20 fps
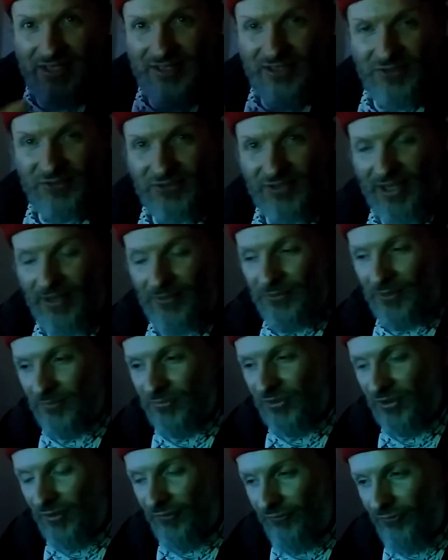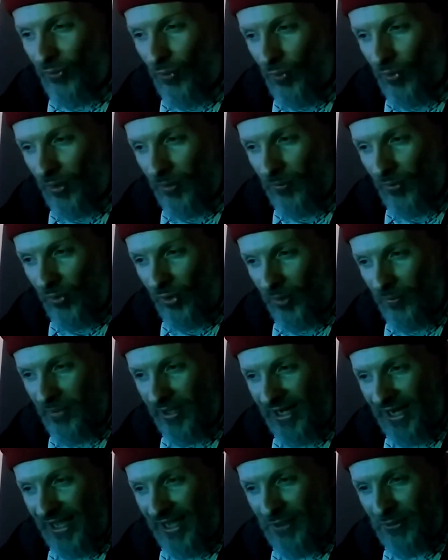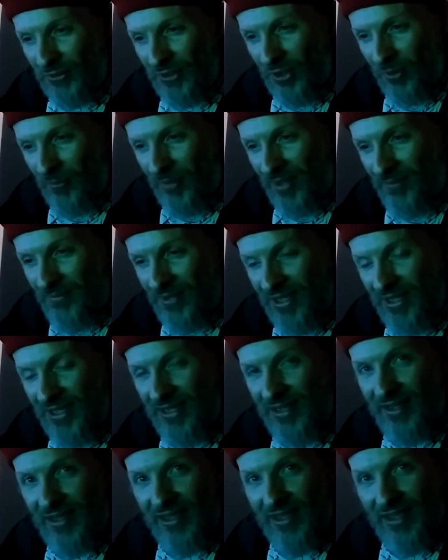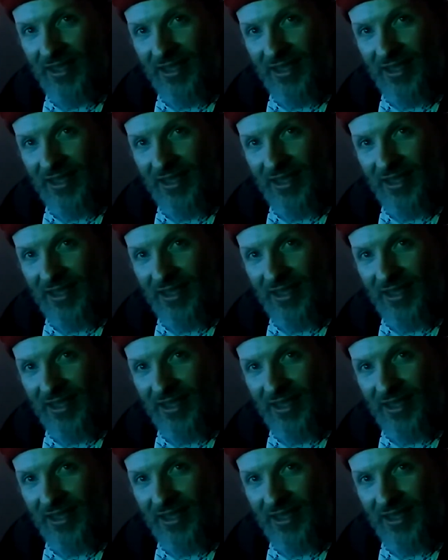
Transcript: sound up to the fore more, but I don't know, maybe